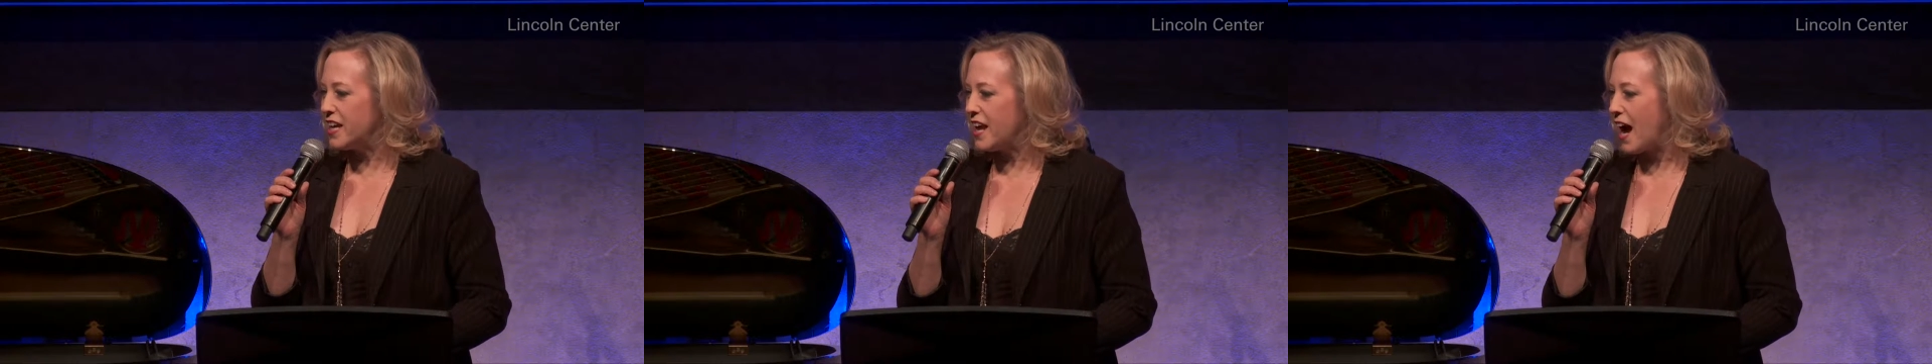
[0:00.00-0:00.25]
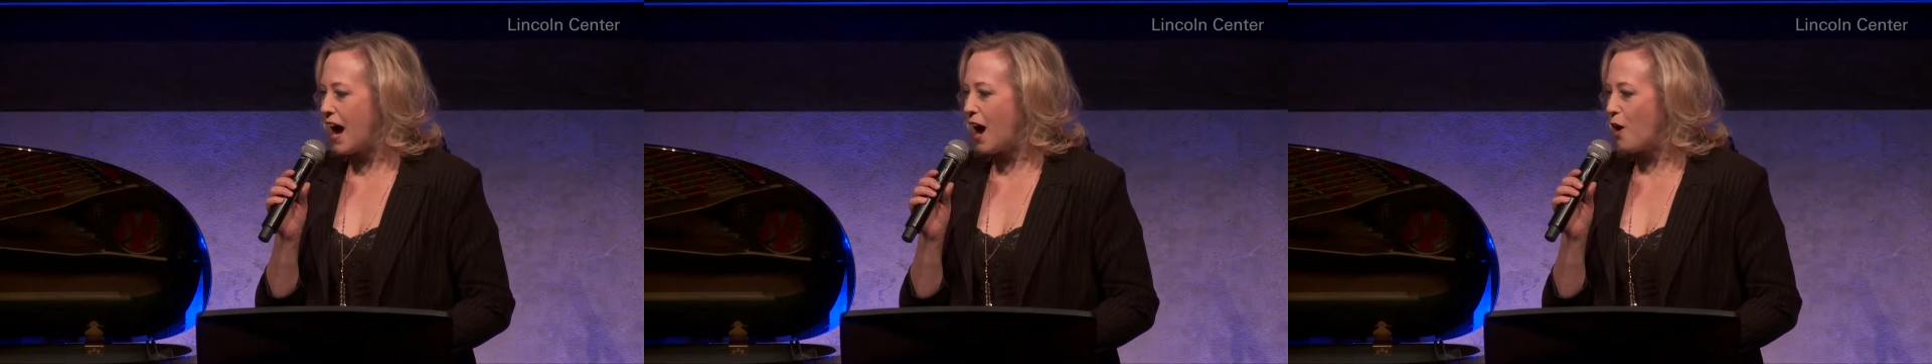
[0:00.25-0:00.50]
in
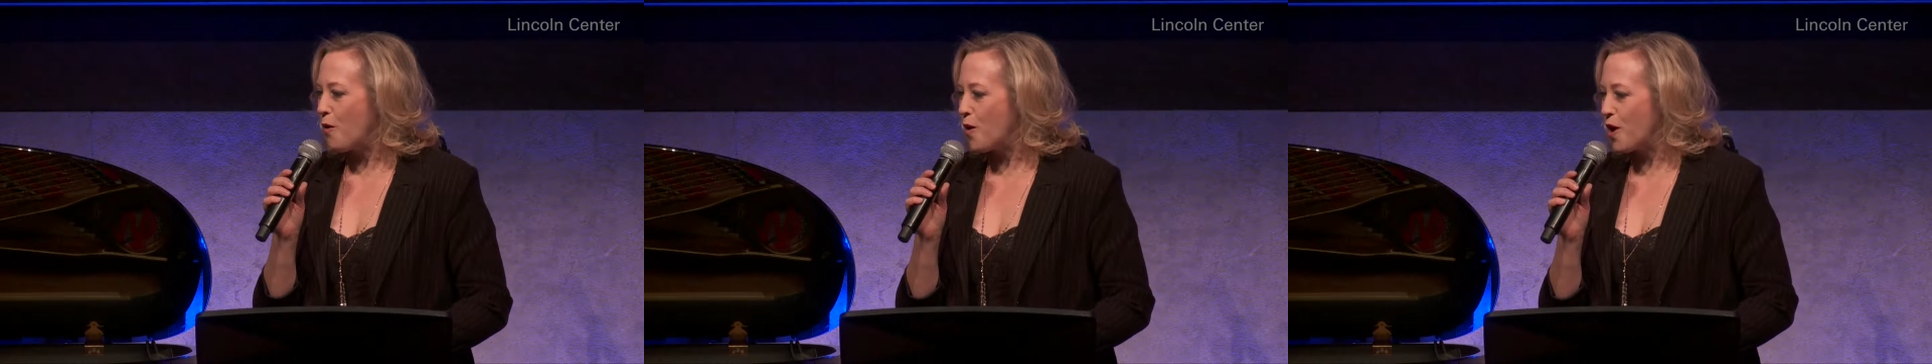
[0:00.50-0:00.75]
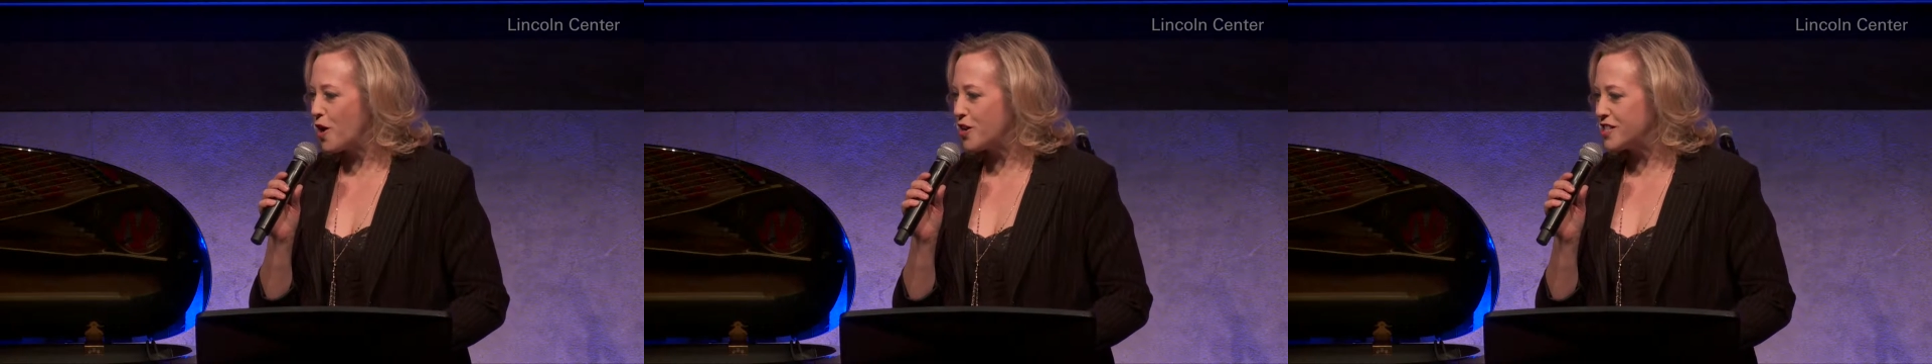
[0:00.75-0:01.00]

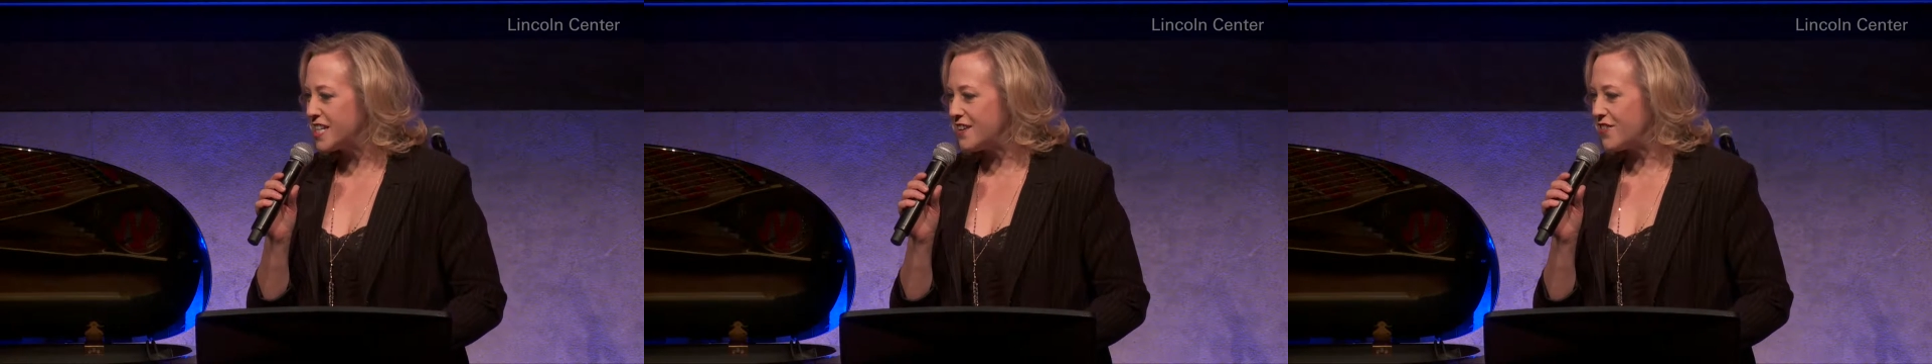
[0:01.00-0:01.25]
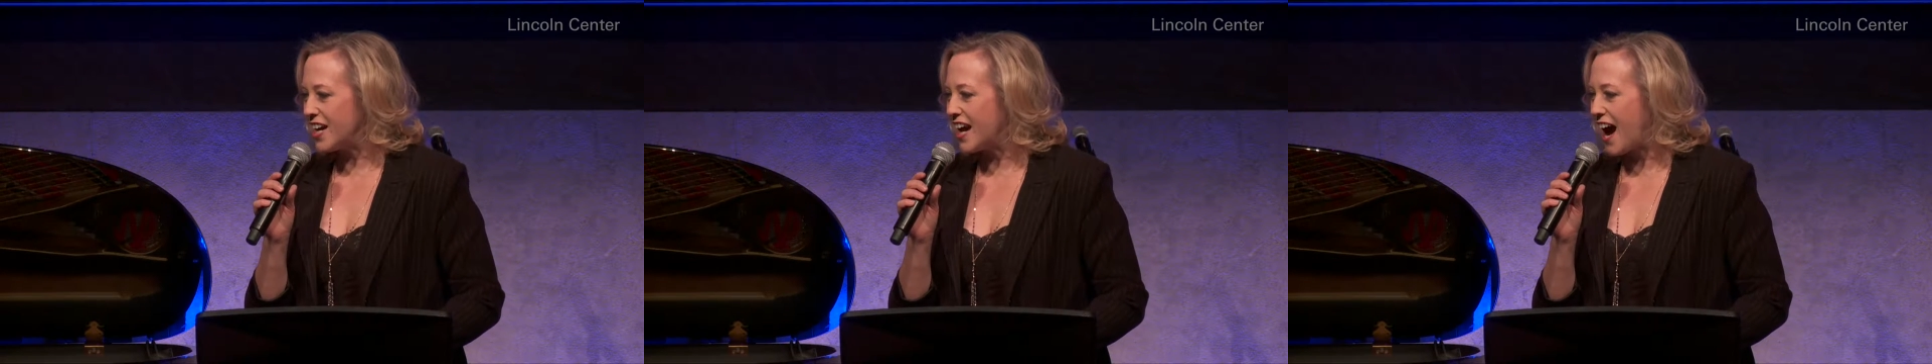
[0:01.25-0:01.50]
our
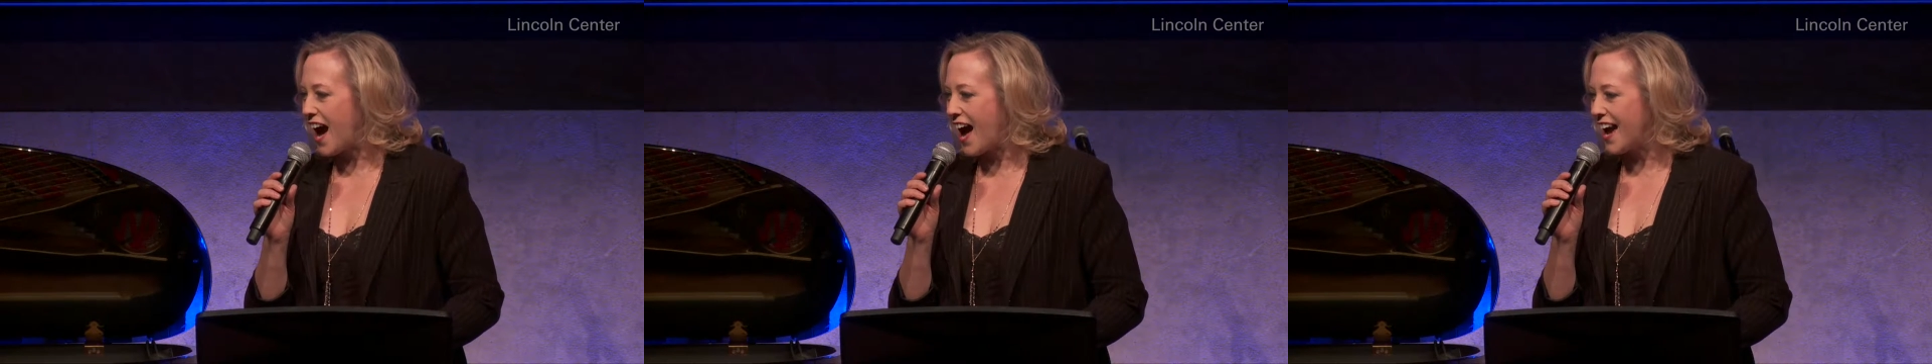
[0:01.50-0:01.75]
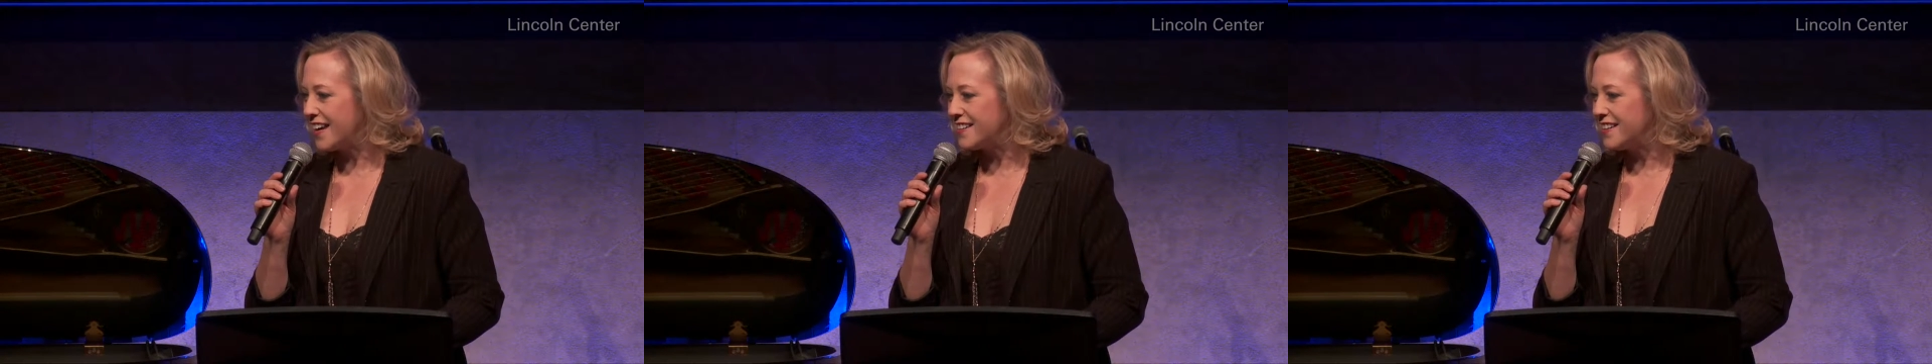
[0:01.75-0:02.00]
TV
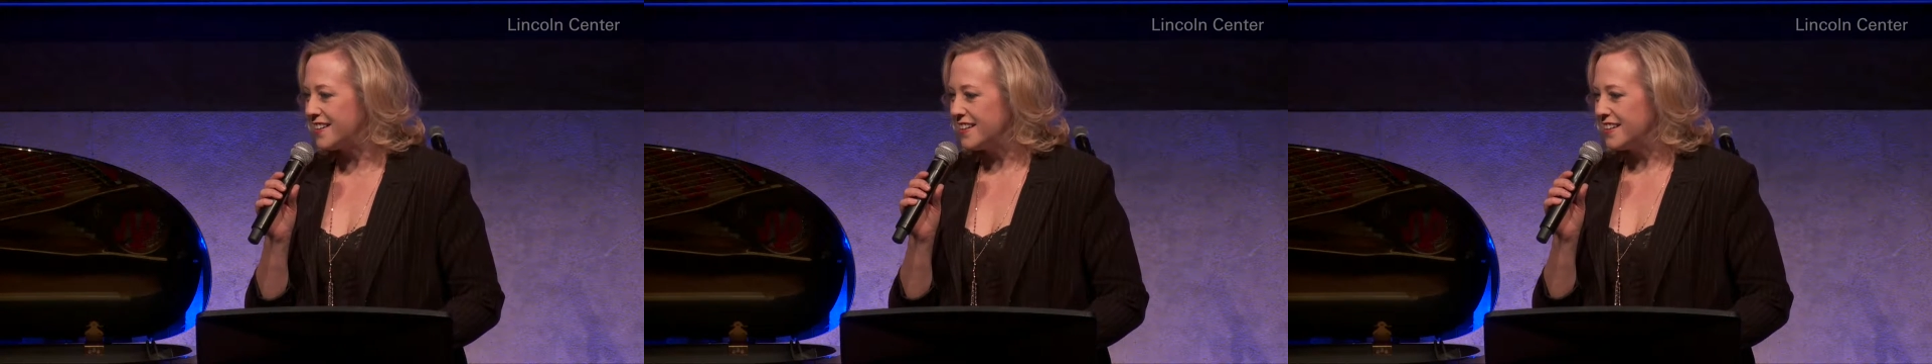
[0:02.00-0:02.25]
guide,